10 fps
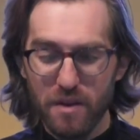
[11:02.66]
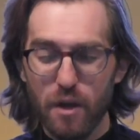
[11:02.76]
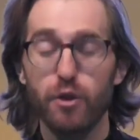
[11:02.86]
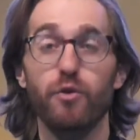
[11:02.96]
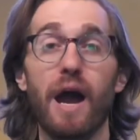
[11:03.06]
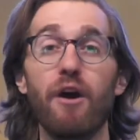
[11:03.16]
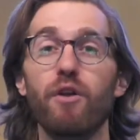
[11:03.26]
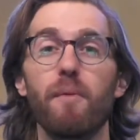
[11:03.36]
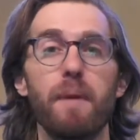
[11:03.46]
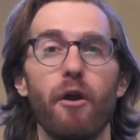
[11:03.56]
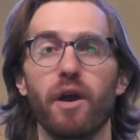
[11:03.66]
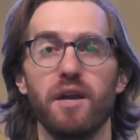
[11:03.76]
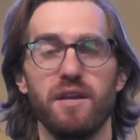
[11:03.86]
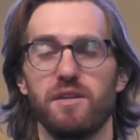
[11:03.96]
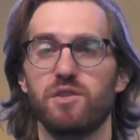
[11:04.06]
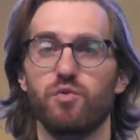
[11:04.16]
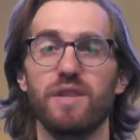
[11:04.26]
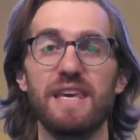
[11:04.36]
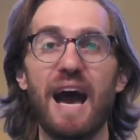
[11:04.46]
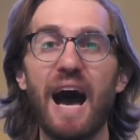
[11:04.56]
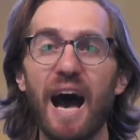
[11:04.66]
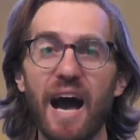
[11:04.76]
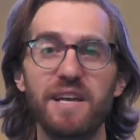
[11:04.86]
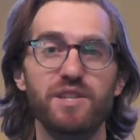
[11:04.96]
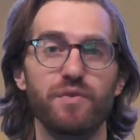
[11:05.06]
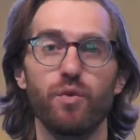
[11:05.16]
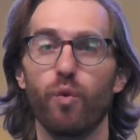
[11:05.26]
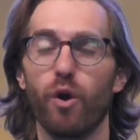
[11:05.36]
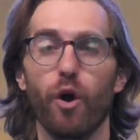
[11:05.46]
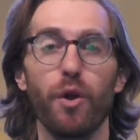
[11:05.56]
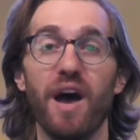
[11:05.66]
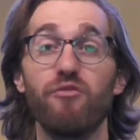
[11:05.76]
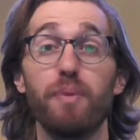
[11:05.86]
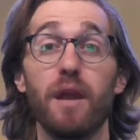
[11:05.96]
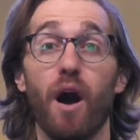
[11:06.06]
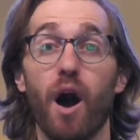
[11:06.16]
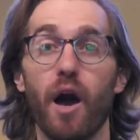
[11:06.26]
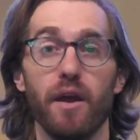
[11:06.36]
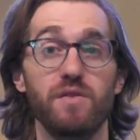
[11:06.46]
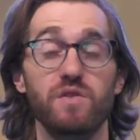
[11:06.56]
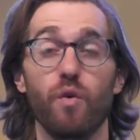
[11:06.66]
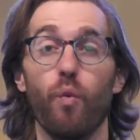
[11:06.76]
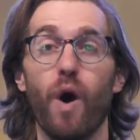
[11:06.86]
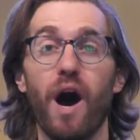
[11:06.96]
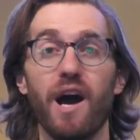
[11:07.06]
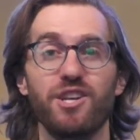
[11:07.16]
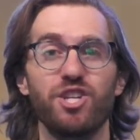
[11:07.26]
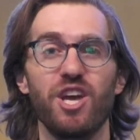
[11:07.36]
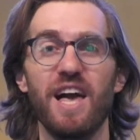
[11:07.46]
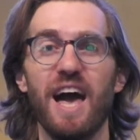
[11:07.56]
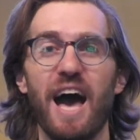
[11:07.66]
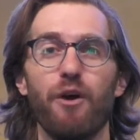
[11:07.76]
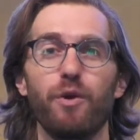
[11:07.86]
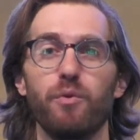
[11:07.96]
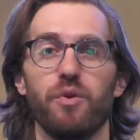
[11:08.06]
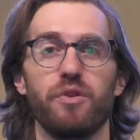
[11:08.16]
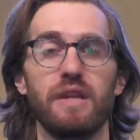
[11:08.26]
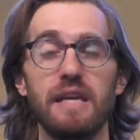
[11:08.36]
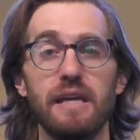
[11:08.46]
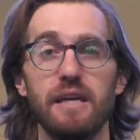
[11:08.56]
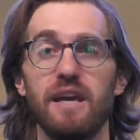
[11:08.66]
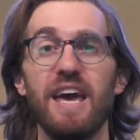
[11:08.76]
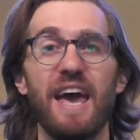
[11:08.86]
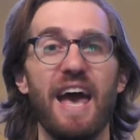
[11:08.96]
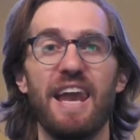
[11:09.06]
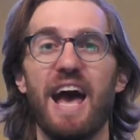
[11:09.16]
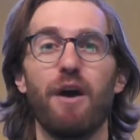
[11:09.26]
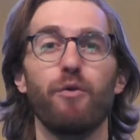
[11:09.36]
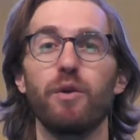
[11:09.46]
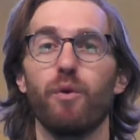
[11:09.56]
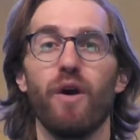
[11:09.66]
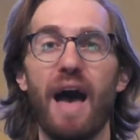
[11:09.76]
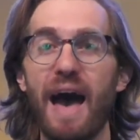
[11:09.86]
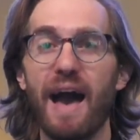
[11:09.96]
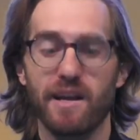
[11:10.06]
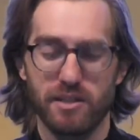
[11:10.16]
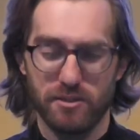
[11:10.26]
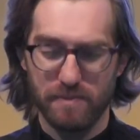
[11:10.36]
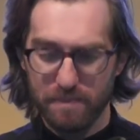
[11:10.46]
Throughout American history, the eyes of the world have been on us to watch how we will lead and how we will act.